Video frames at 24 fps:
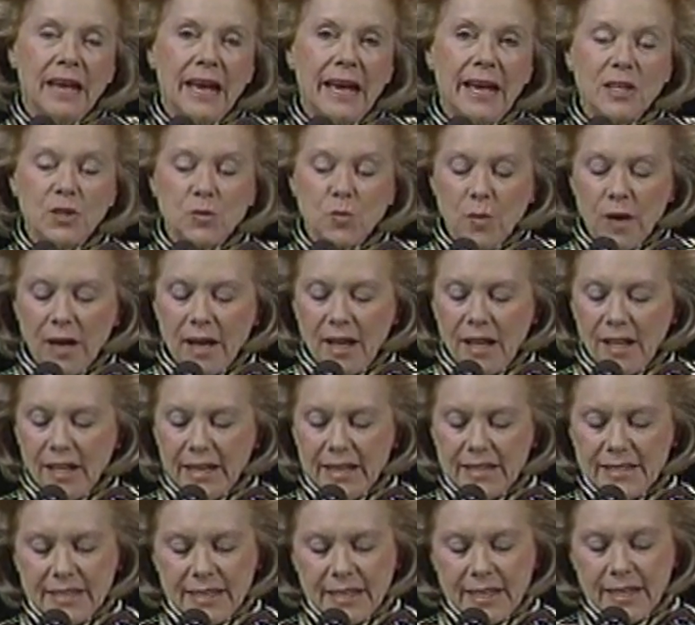as well
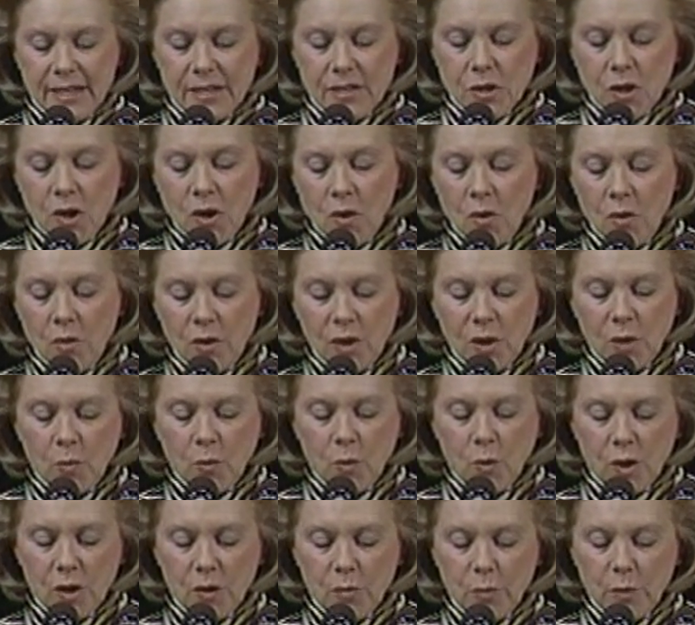as in his own
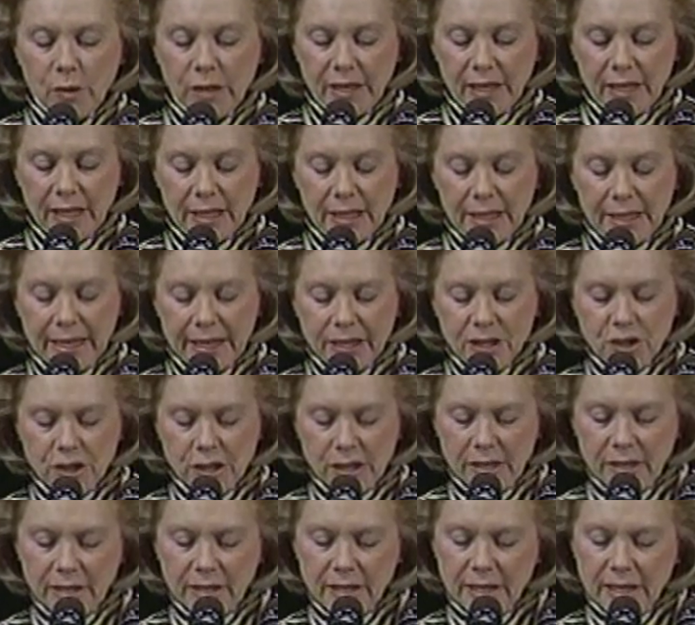award-winning
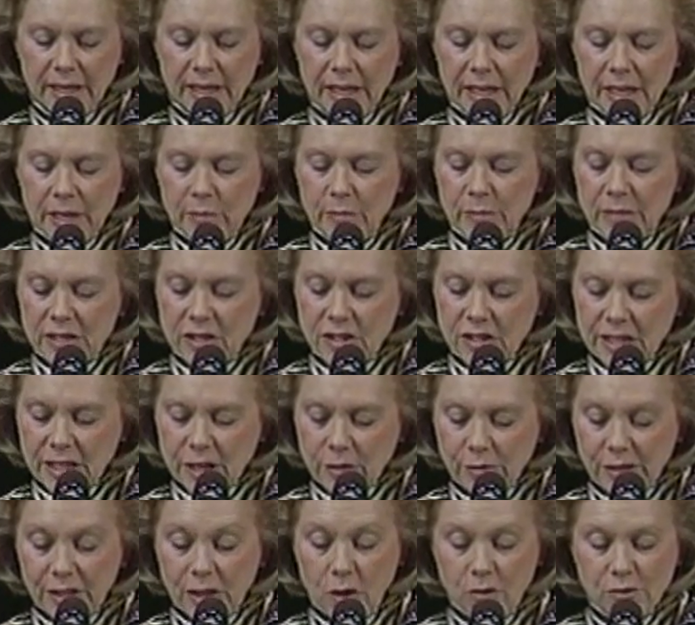collection,
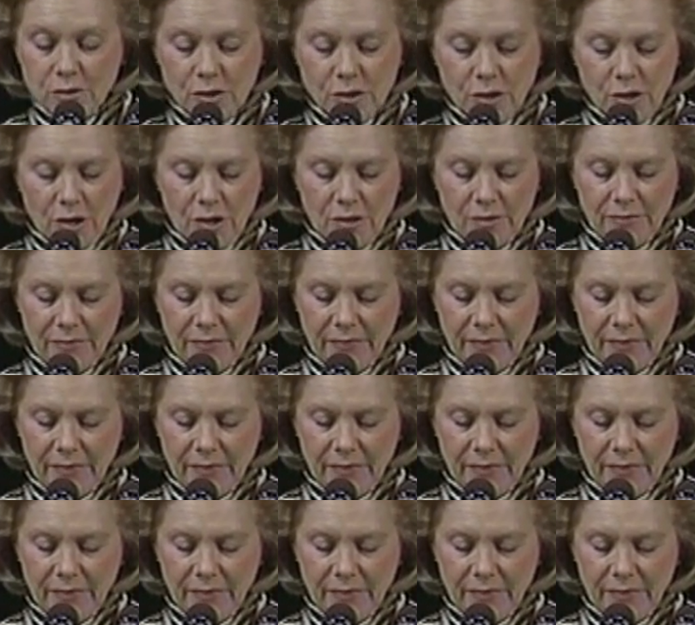Misterioso.